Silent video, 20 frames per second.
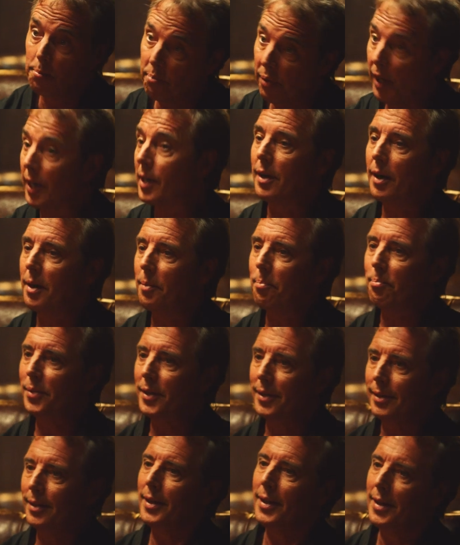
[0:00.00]
buck up
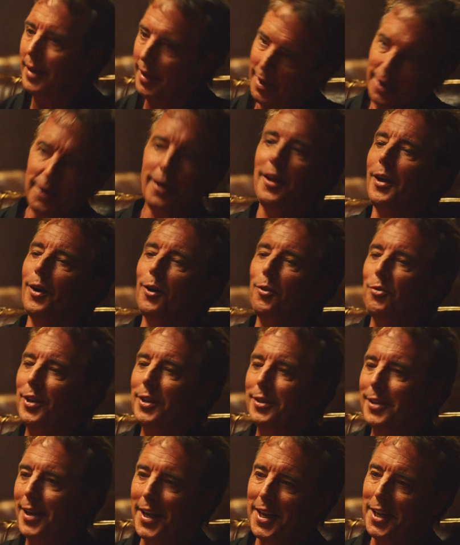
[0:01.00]
and eat a
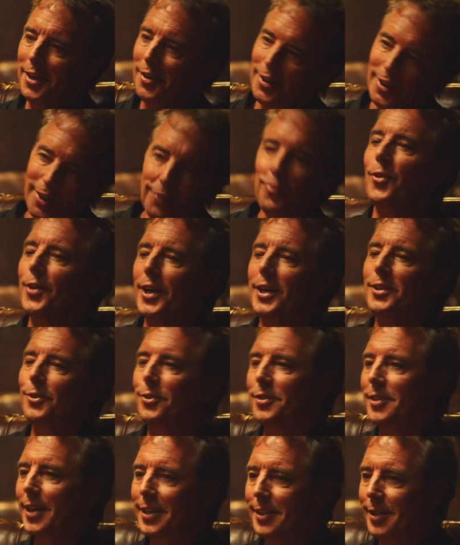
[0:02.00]
healthy diet and get their
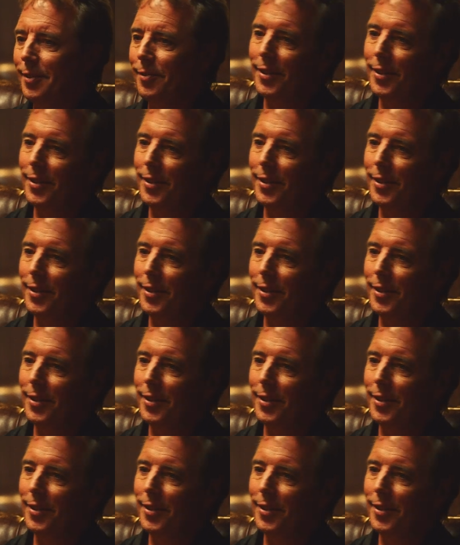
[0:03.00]
exercise